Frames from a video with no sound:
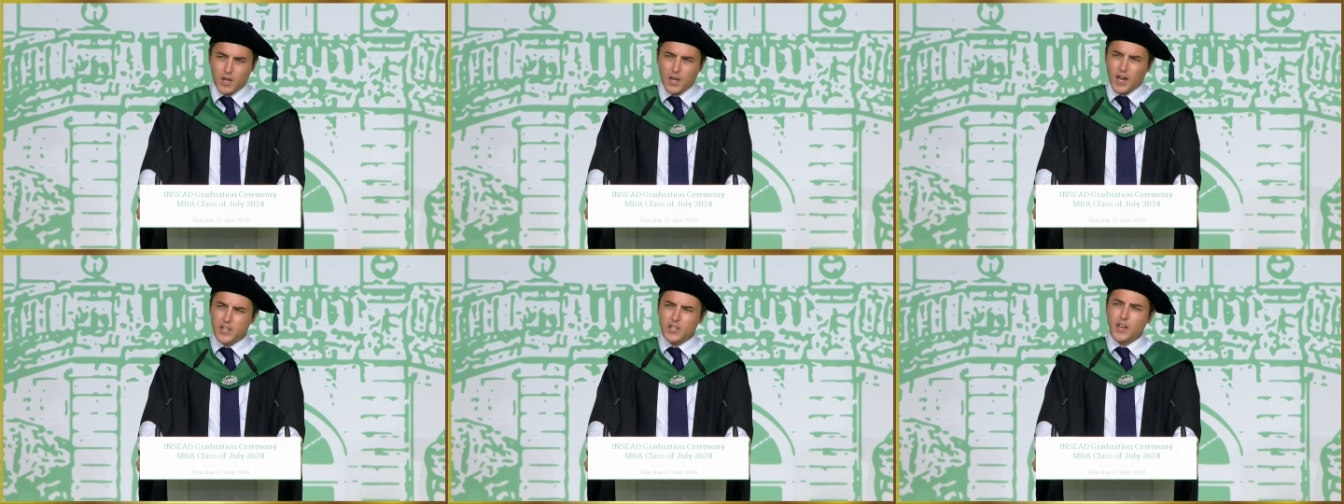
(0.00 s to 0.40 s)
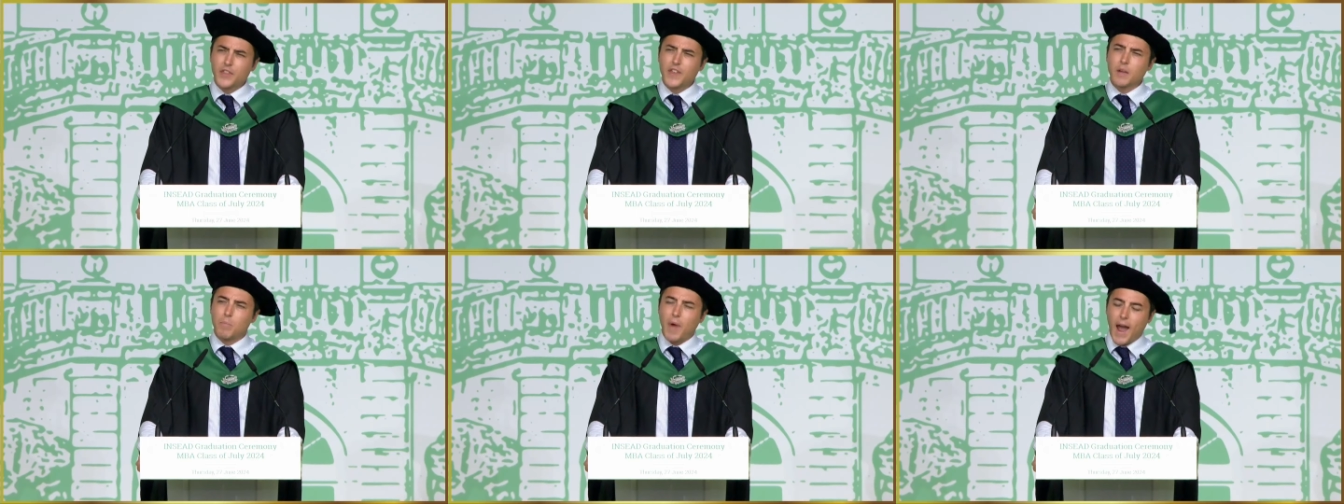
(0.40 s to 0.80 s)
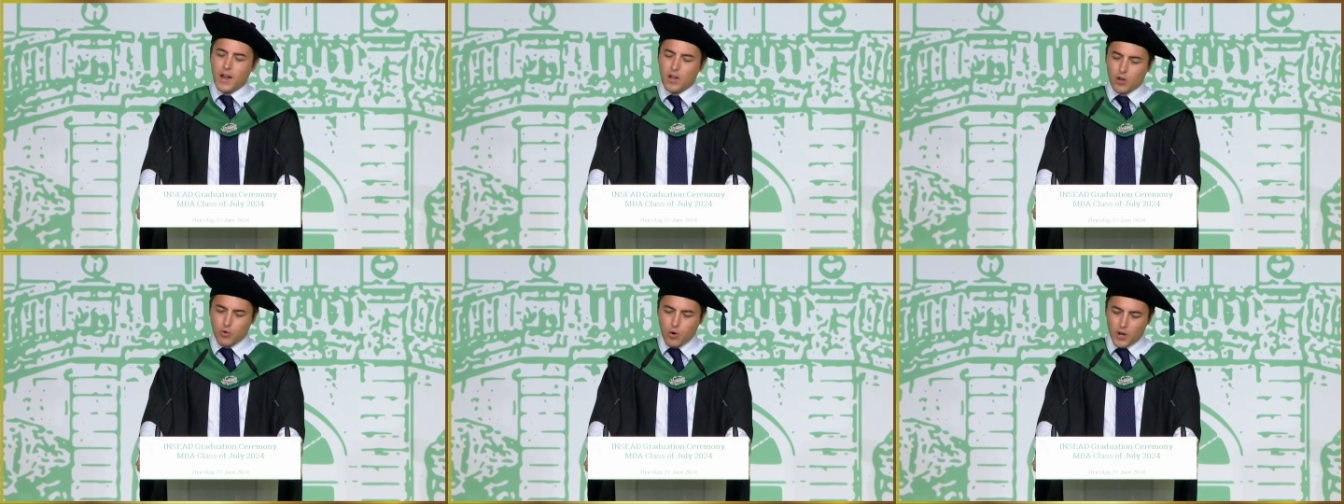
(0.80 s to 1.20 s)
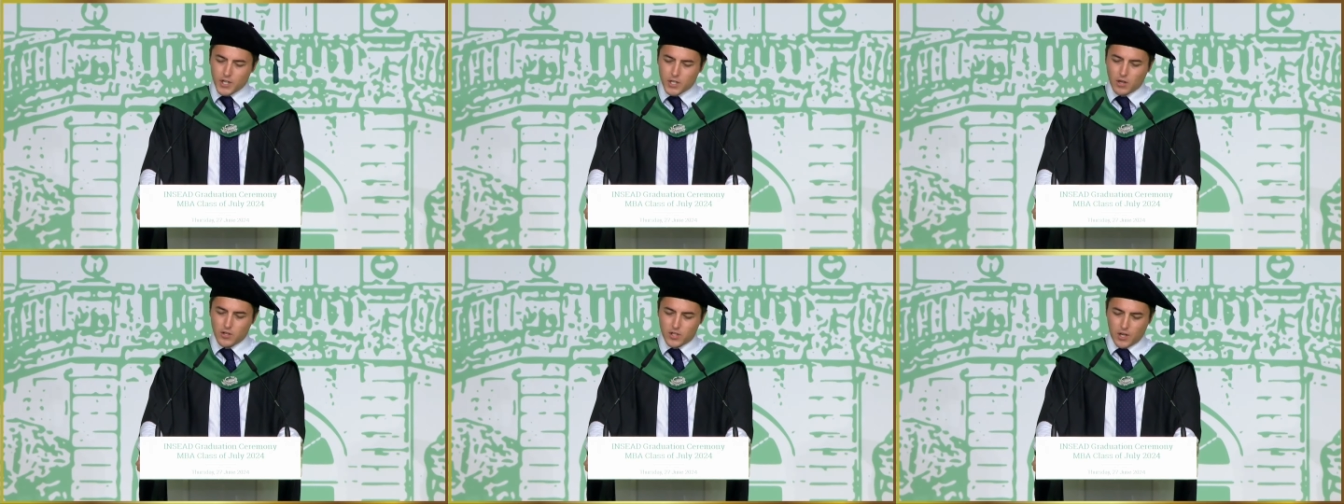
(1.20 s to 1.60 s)
As I think back across
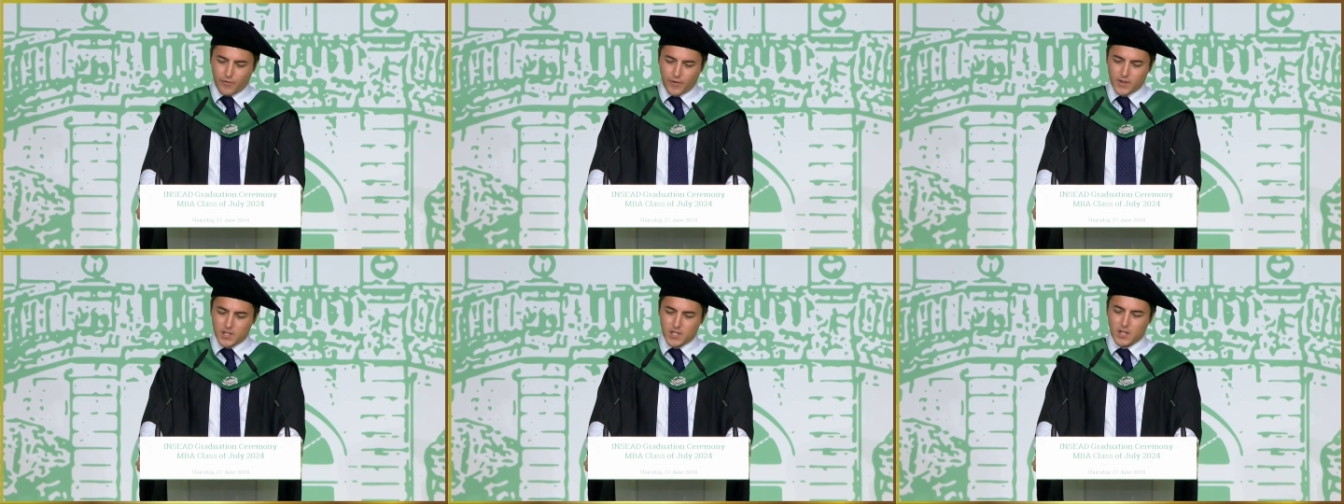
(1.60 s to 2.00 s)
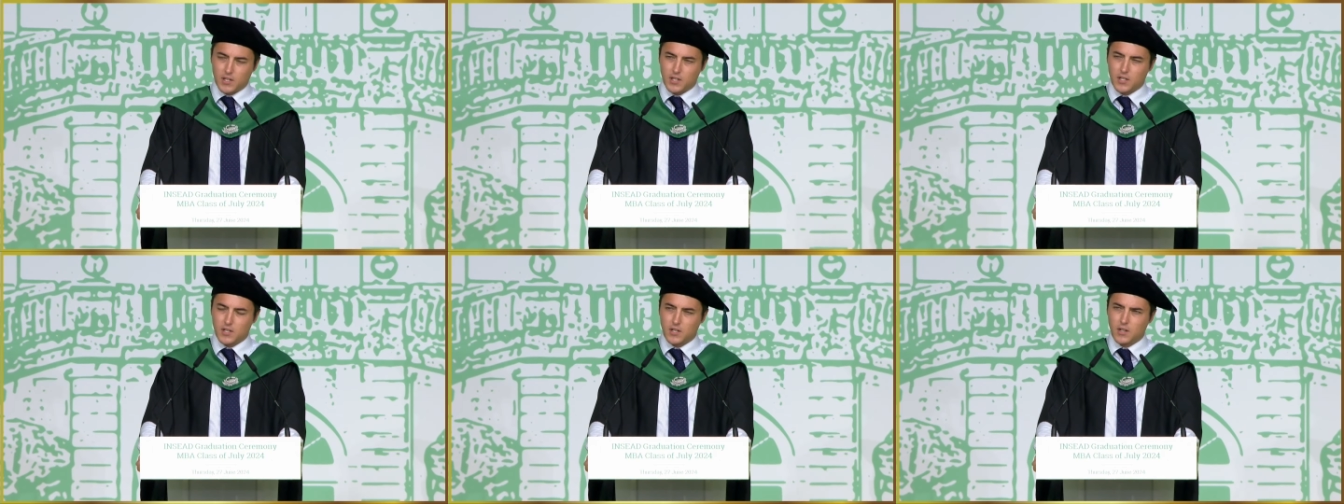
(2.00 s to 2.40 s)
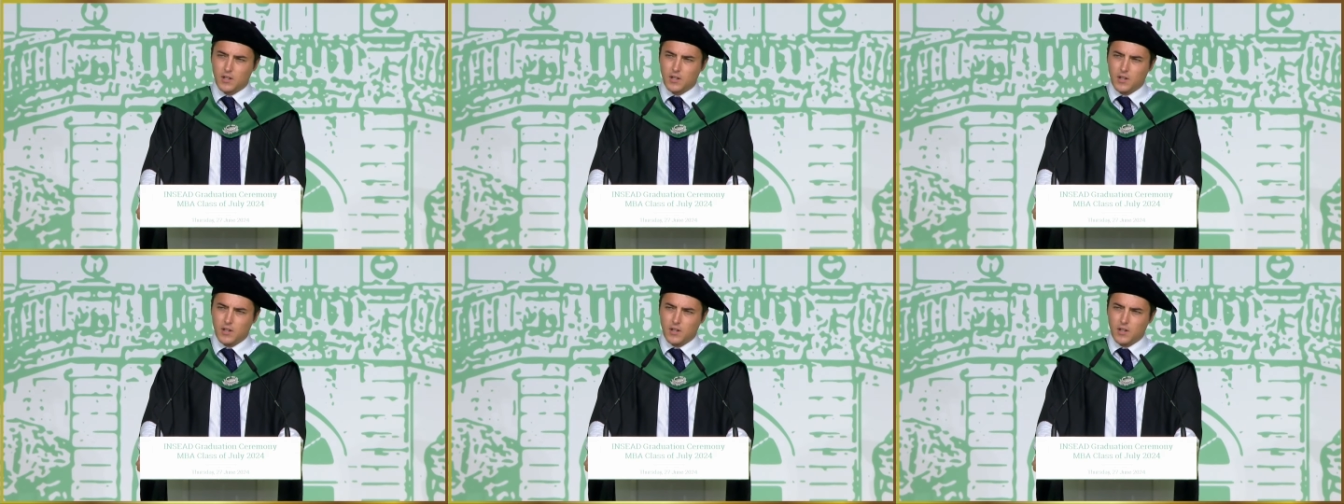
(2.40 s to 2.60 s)
those differences